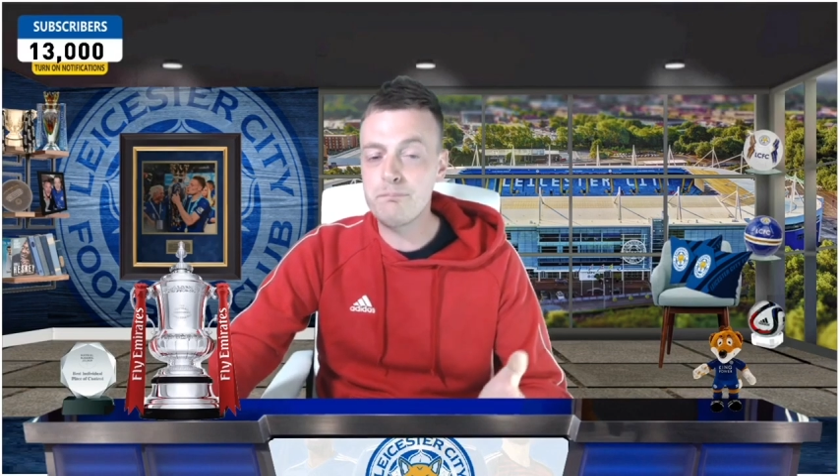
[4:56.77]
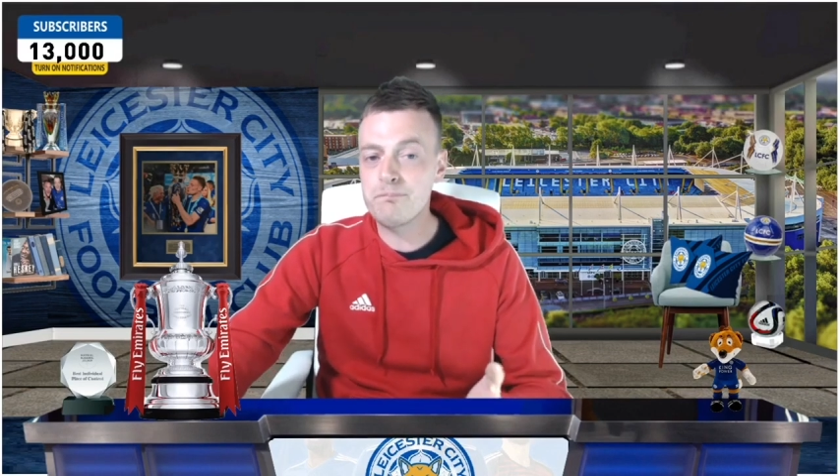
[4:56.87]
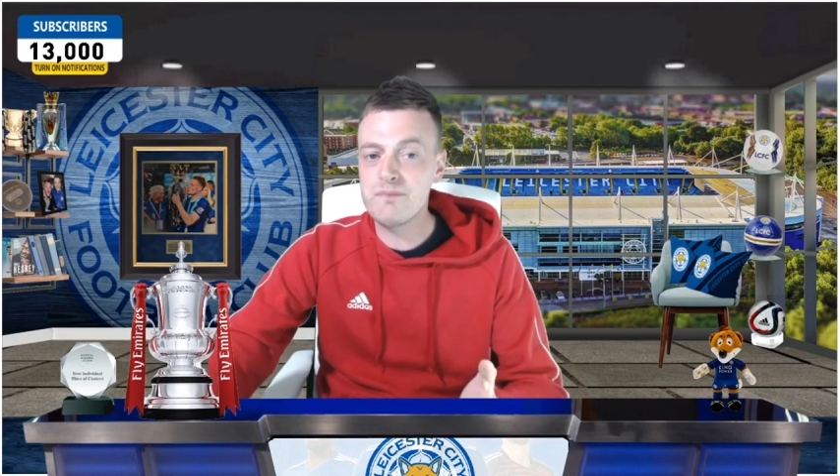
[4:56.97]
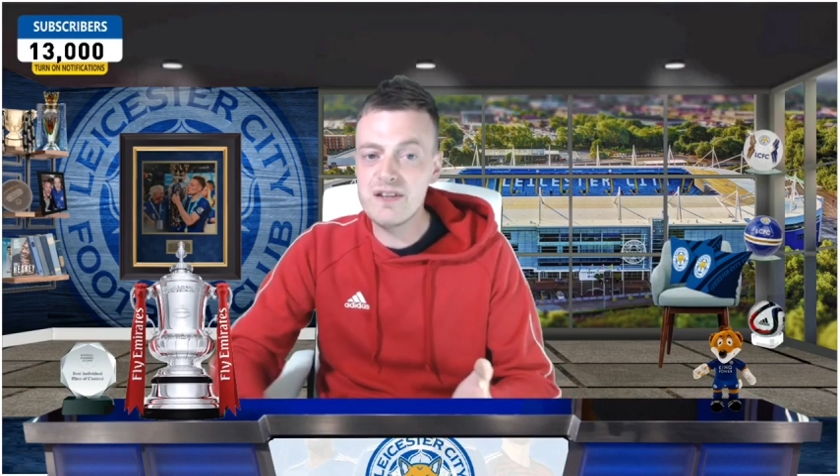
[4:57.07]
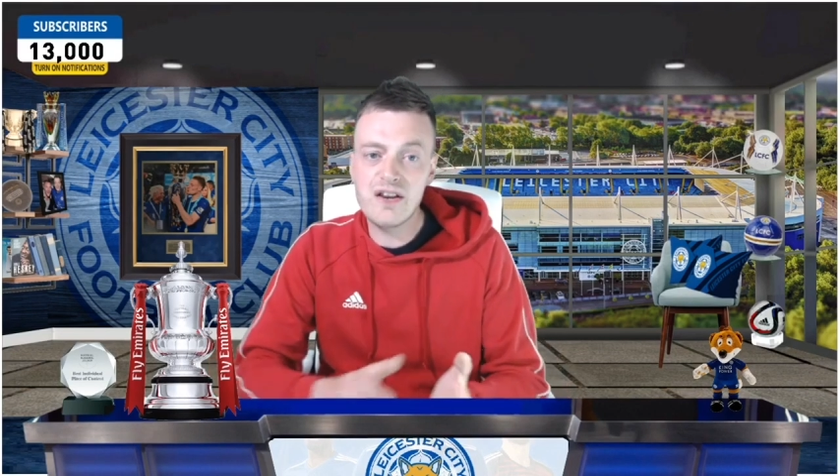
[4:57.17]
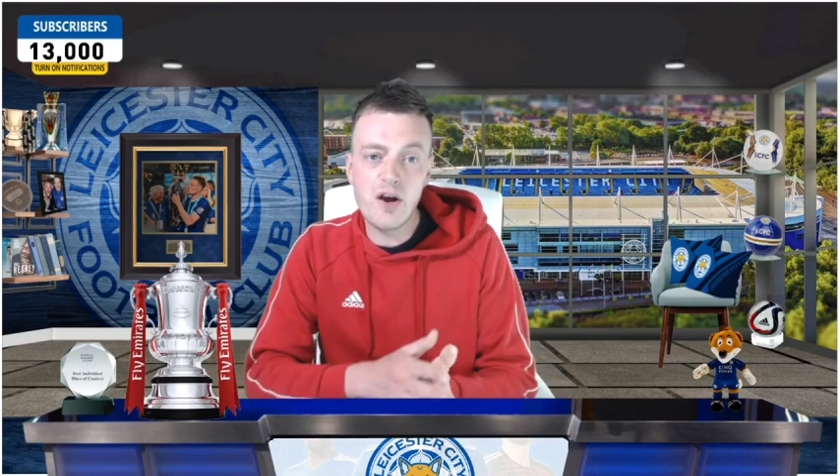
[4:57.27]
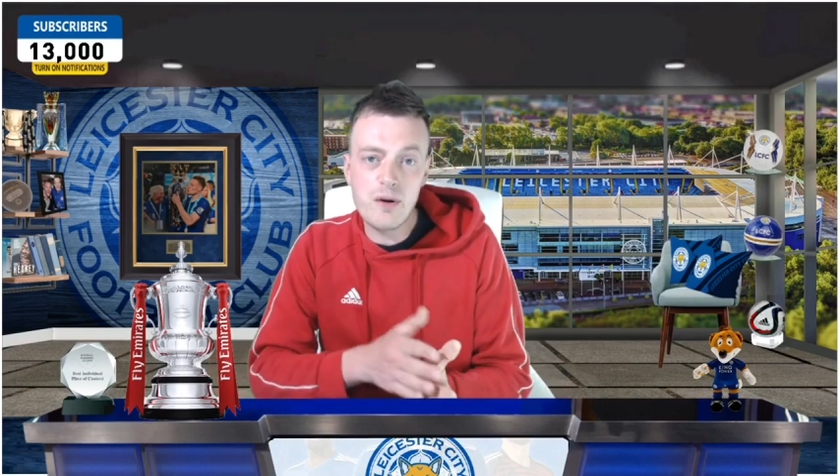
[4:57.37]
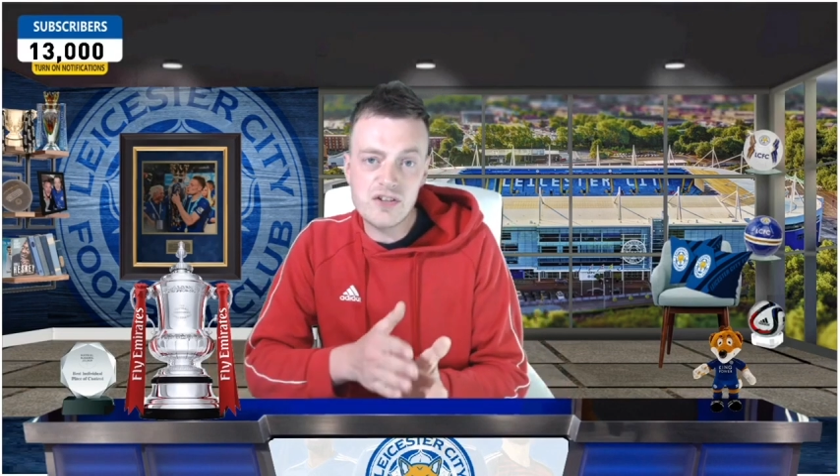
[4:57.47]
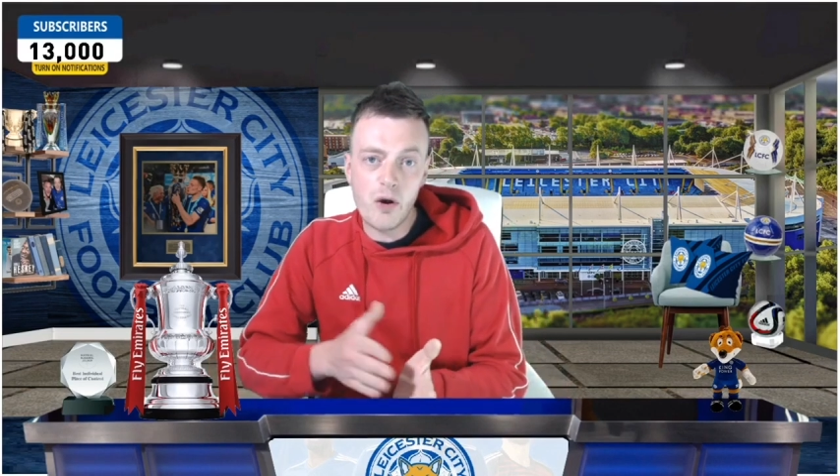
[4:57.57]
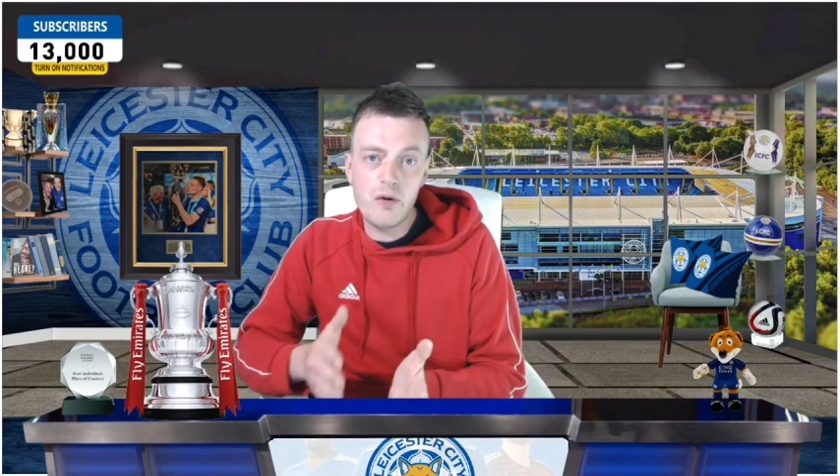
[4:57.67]
you know he's
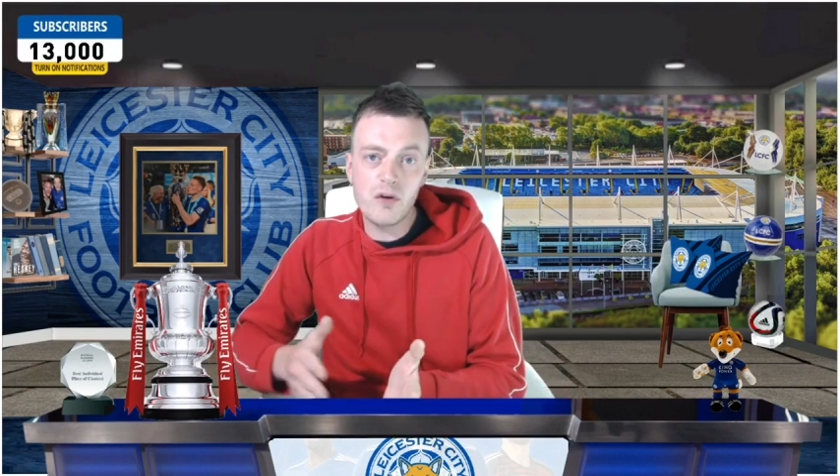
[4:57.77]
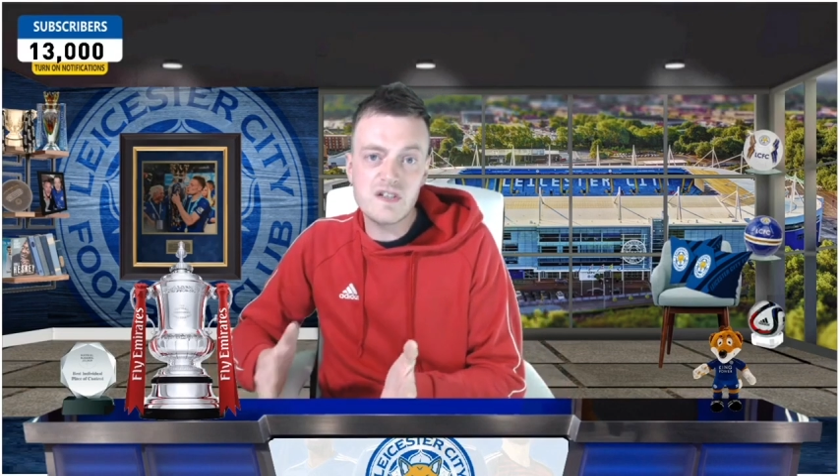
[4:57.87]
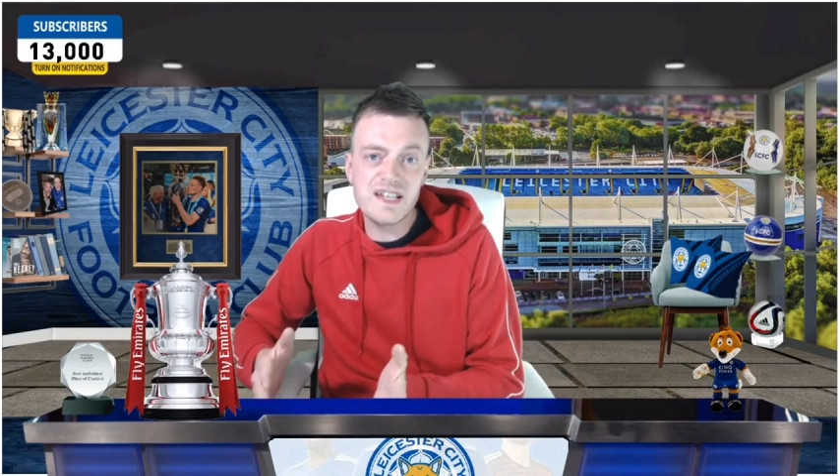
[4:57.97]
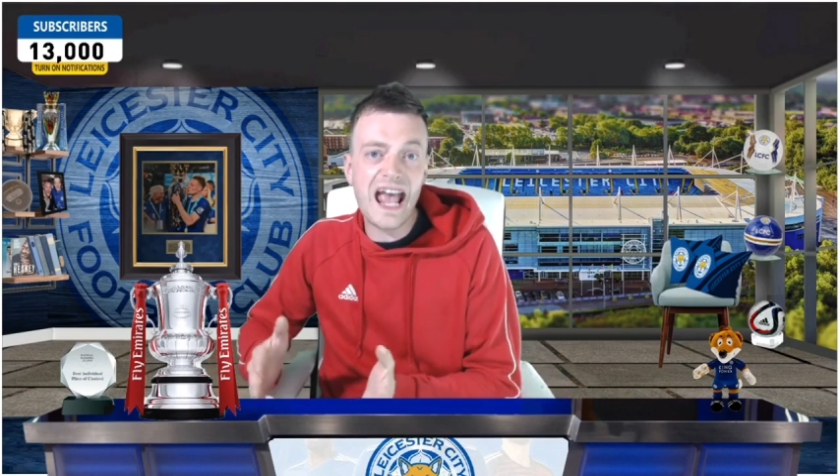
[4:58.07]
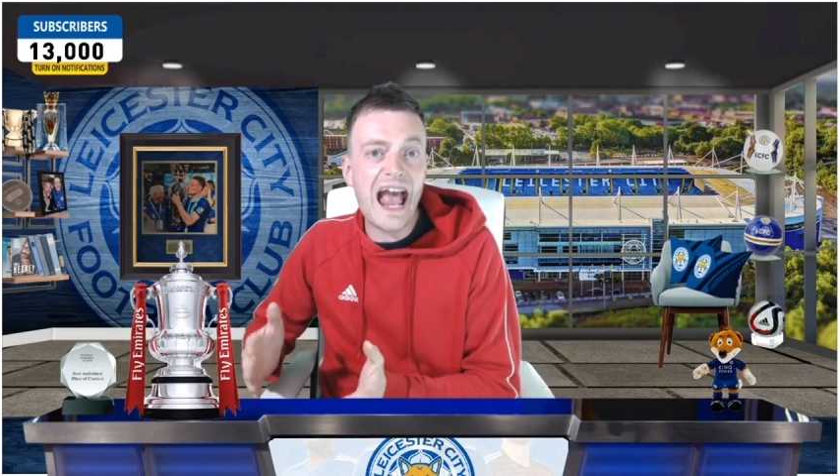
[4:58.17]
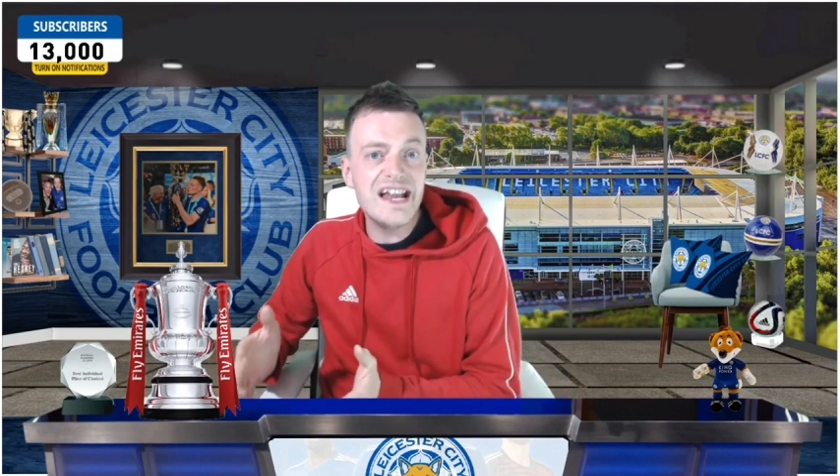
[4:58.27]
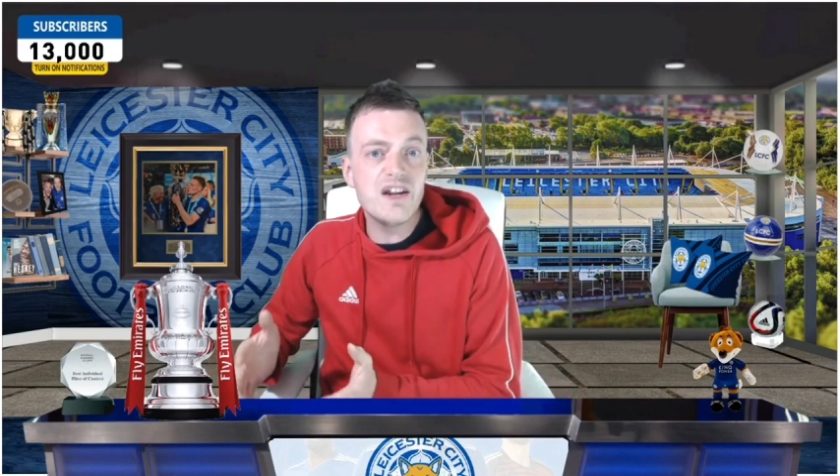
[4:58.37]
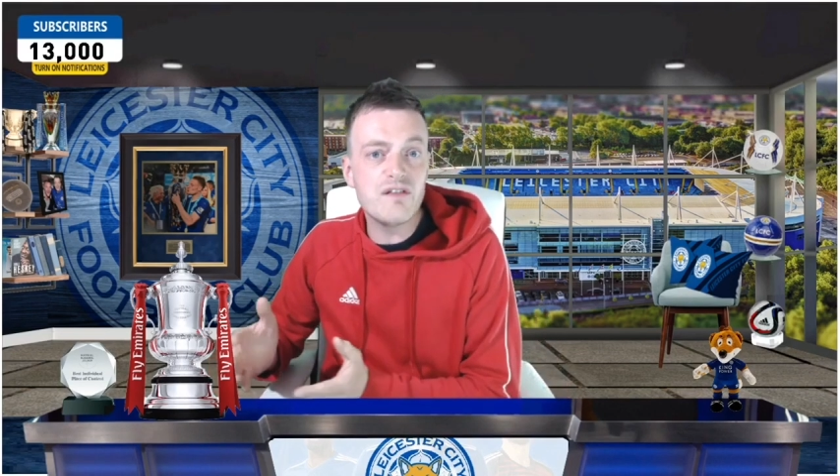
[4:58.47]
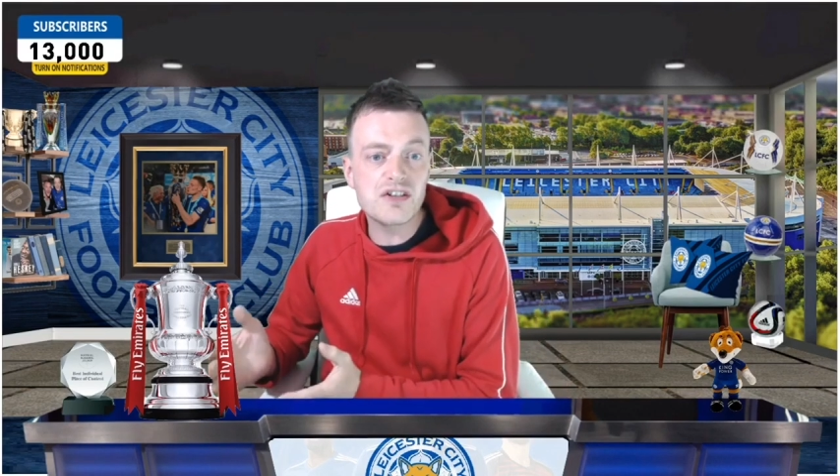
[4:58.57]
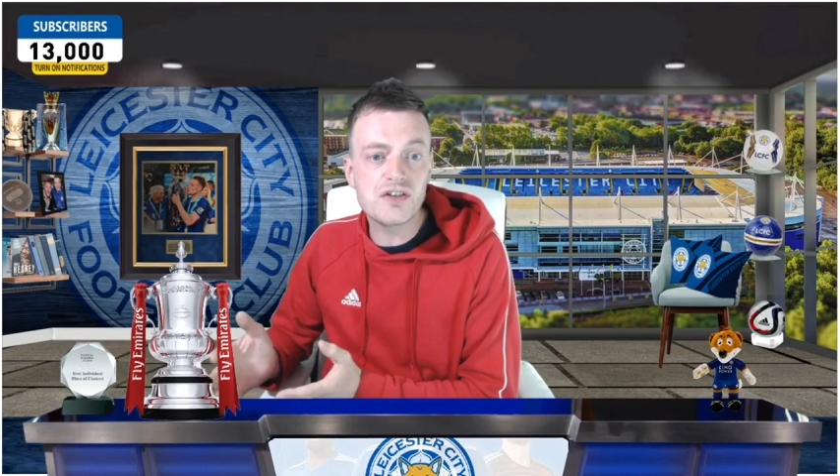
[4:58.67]
going on to the end of
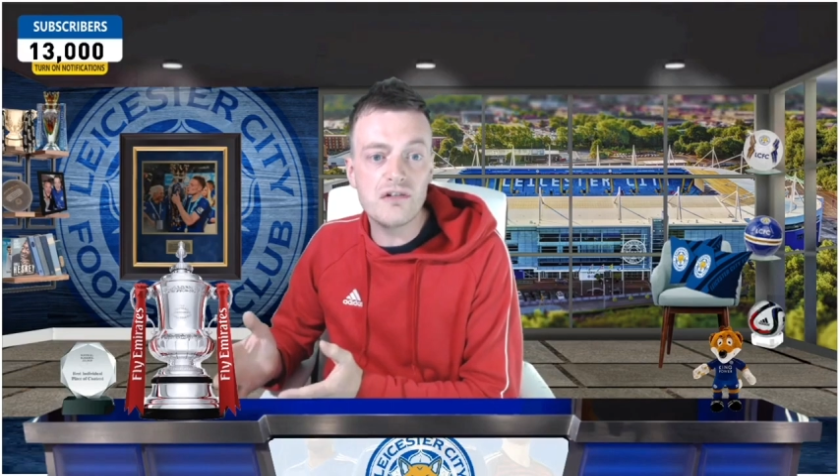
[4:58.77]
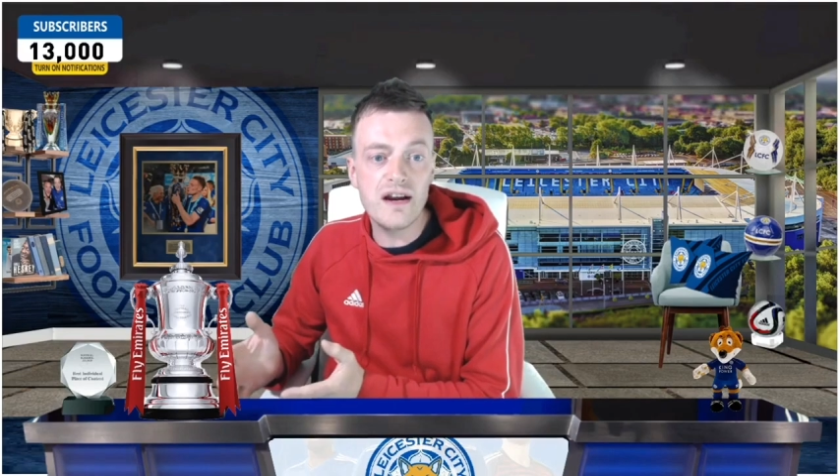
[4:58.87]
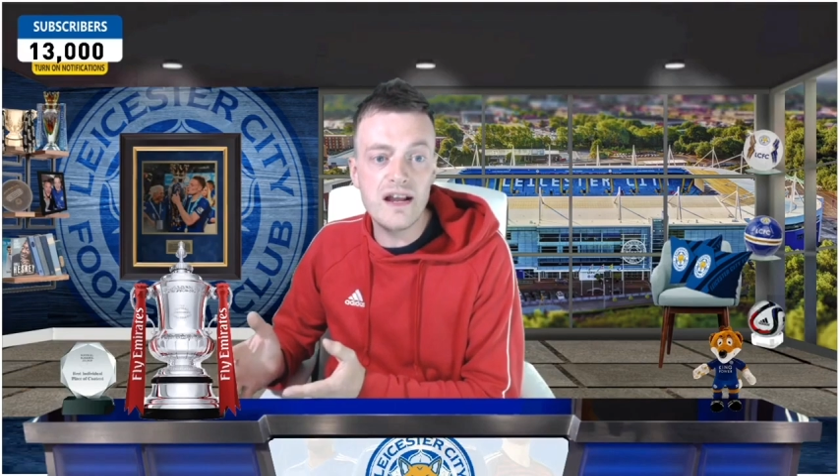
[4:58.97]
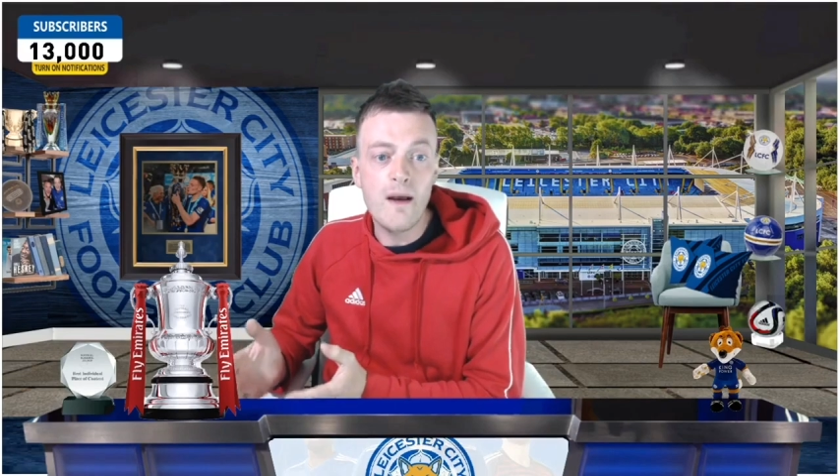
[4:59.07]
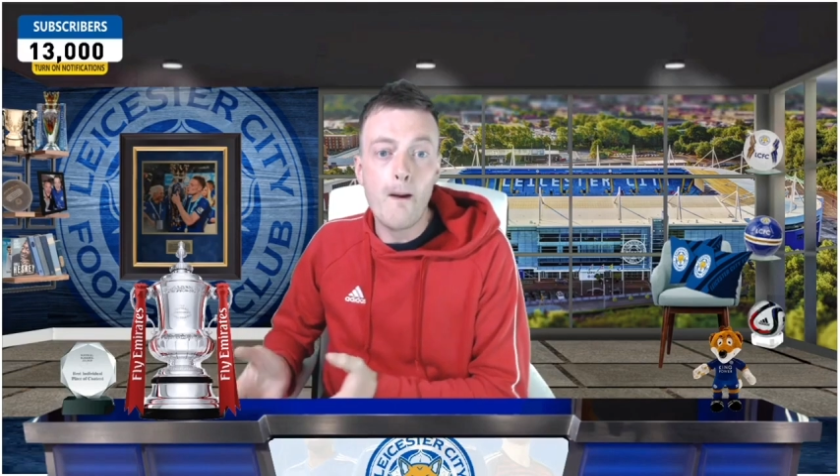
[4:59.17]
his career.